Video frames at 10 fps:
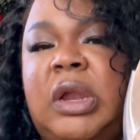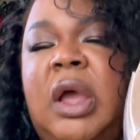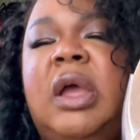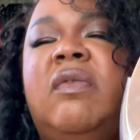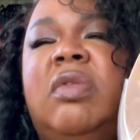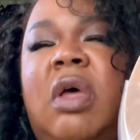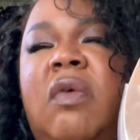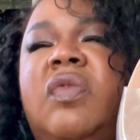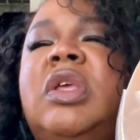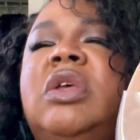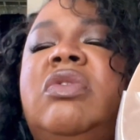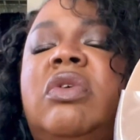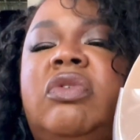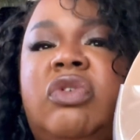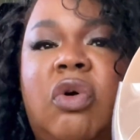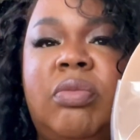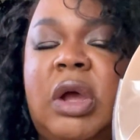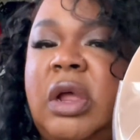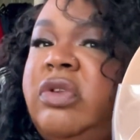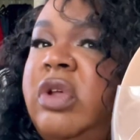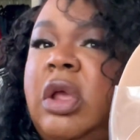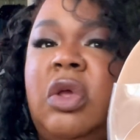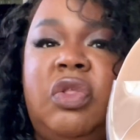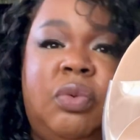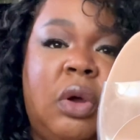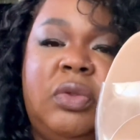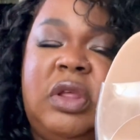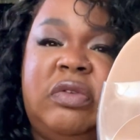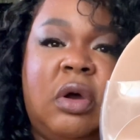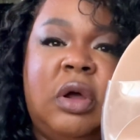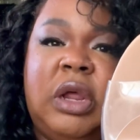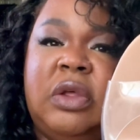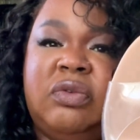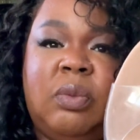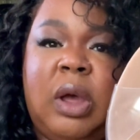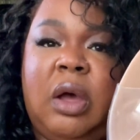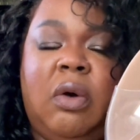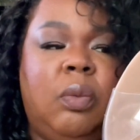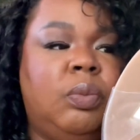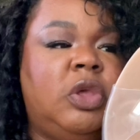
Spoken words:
I have loved these so much. Throw these on as well.